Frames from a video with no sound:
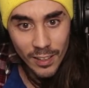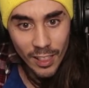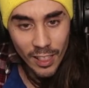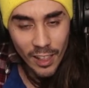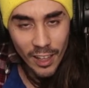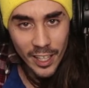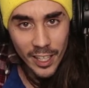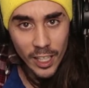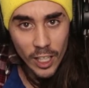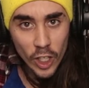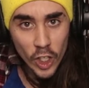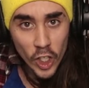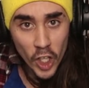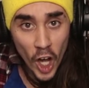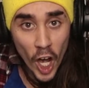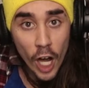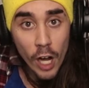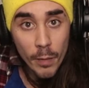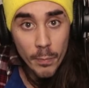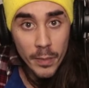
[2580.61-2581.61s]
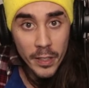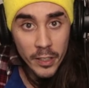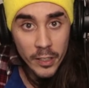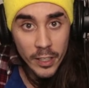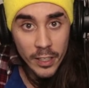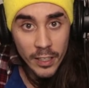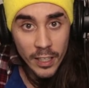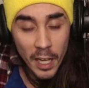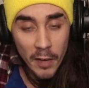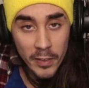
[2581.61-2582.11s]
like, come
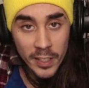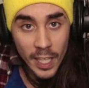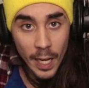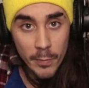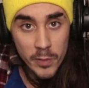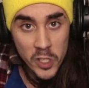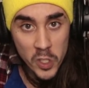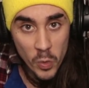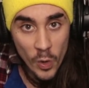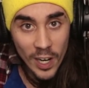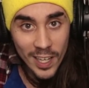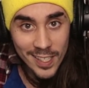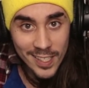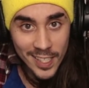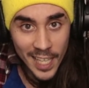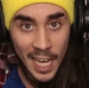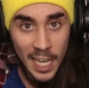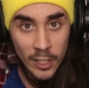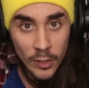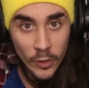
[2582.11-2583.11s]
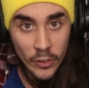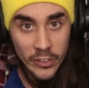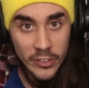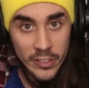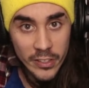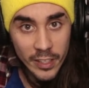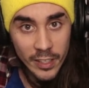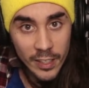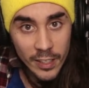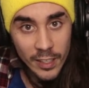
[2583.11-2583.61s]
every time she's wearing sandals.